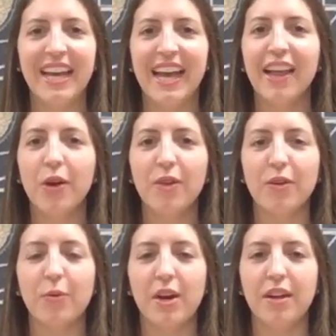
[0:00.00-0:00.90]
Hello,
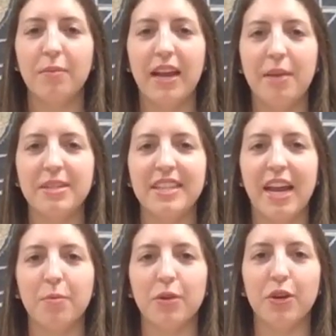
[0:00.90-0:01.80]
everyone. My name is
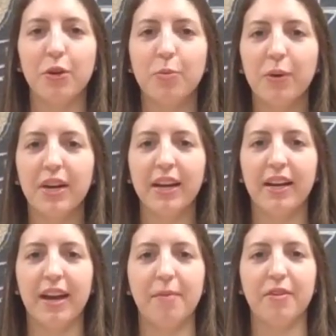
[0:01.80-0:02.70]
Amber Hoobry,
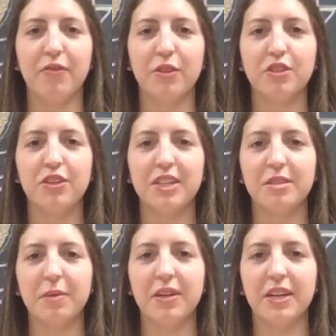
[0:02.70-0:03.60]
and I'm the first year
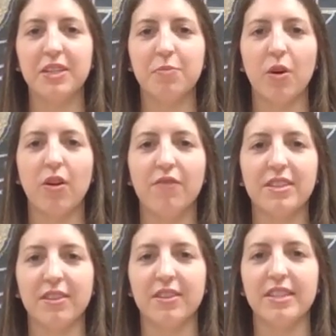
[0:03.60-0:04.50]
experience program
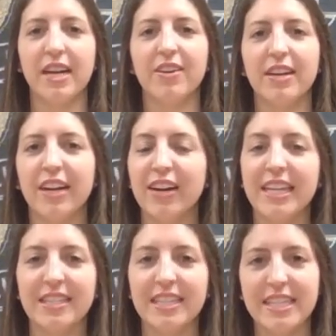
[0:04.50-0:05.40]
facilitator here at
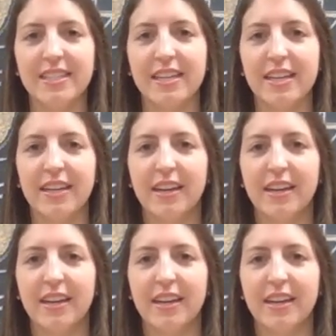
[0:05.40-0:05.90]
ECTC.